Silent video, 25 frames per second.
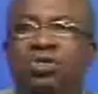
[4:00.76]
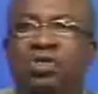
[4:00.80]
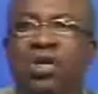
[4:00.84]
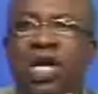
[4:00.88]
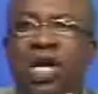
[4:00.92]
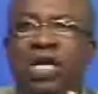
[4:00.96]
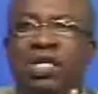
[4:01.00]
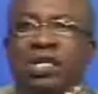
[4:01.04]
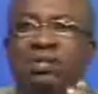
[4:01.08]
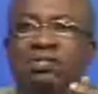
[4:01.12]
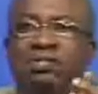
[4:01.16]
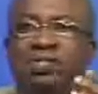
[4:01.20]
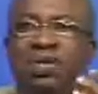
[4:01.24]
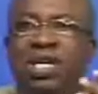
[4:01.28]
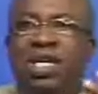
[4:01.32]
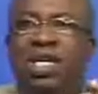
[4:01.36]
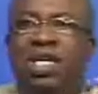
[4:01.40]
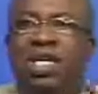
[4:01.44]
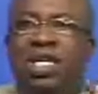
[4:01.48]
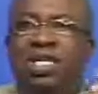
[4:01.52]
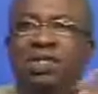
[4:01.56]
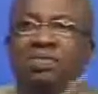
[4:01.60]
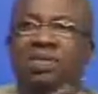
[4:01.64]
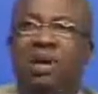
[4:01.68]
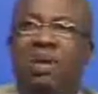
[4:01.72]
that's
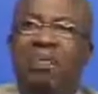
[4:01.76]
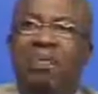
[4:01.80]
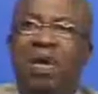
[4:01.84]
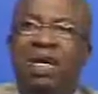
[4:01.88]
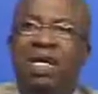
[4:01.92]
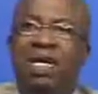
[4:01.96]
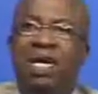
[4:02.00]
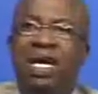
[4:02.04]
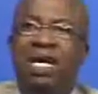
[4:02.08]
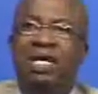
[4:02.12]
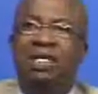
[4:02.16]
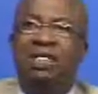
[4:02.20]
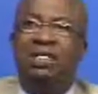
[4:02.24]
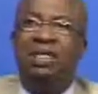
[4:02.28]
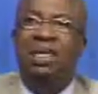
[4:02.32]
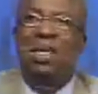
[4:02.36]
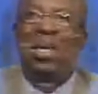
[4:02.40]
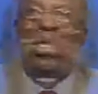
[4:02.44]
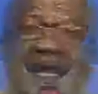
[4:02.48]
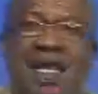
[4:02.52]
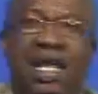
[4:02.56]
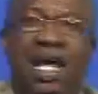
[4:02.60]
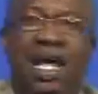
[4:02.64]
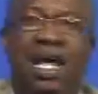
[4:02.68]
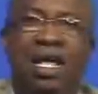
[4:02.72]
bringing the sperm and the eggs
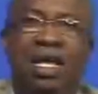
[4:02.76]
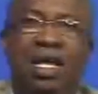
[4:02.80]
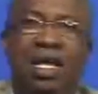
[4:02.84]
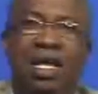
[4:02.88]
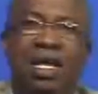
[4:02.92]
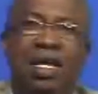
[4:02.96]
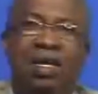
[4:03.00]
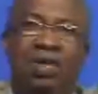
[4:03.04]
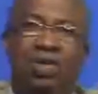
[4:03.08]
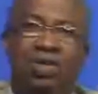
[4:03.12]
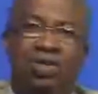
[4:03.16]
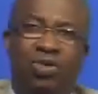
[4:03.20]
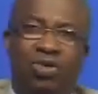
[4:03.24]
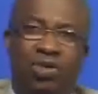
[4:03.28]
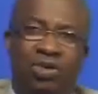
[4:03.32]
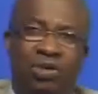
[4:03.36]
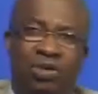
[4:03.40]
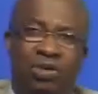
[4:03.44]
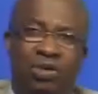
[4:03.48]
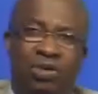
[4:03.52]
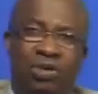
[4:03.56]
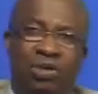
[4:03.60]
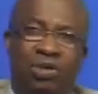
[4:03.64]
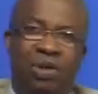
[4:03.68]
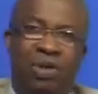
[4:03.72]
together,
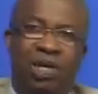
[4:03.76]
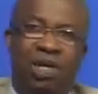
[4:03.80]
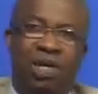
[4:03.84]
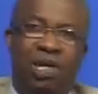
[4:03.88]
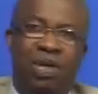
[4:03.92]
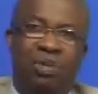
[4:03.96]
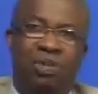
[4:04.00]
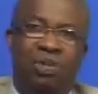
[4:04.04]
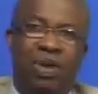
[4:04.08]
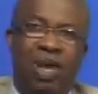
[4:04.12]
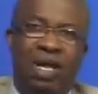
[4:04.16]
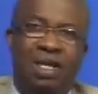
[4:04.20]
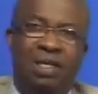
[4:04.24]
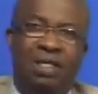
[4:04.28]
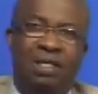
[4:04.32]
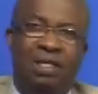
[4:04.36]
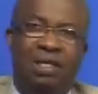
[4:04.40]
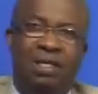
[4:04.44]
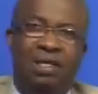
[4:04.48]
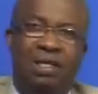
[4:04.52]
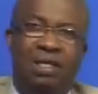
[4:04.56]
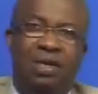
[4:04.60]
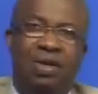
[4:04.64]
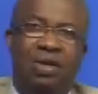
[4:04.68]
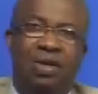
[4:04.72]
it
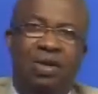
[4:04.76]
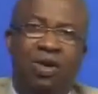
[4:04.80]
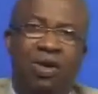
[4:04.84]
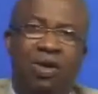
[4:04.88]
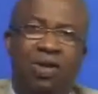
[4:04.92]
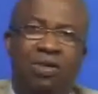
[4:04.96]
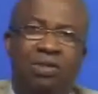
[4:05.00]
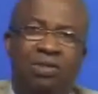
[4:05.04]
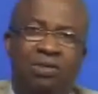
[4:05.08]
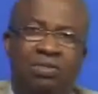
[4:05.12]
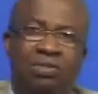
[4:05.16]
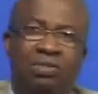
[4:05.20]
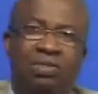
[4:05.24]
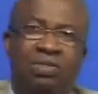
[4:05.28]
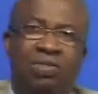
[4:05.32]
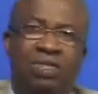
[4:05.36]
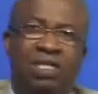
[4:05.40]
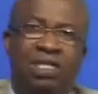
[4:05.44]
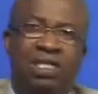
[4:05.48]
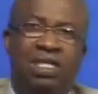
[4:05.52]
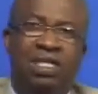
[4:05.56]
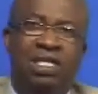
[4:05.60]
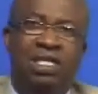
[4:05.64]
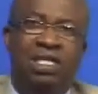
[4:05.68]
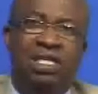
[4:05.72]
depends on
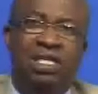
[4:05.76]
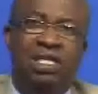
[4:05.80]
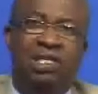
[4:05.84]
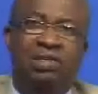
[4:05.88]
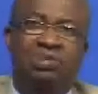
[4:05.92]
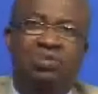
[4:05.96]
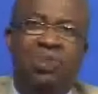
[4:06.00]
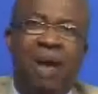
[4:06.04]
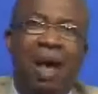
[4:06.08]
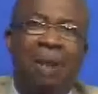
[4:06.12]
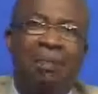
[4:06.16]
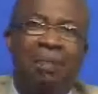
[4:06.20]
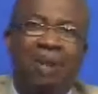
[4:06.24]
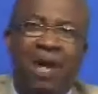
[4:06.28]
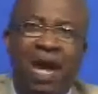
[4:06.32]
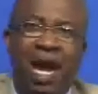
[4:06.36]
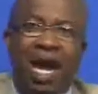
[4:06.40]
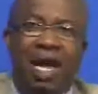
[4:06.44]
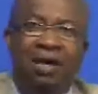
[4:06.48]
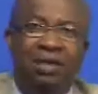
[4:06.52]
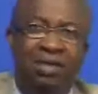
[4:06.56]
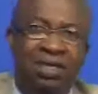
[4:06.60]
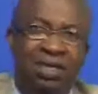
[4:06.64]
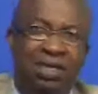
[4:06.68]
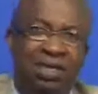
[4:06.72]
the sperm
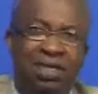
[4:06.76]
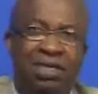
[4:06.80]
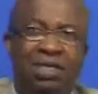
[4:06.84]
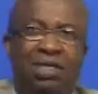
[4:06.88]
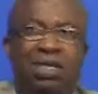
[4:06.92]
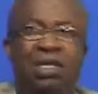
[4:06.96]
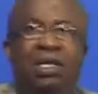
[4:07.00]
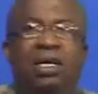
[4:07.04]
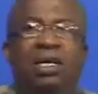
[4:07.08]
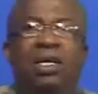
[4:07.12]
count.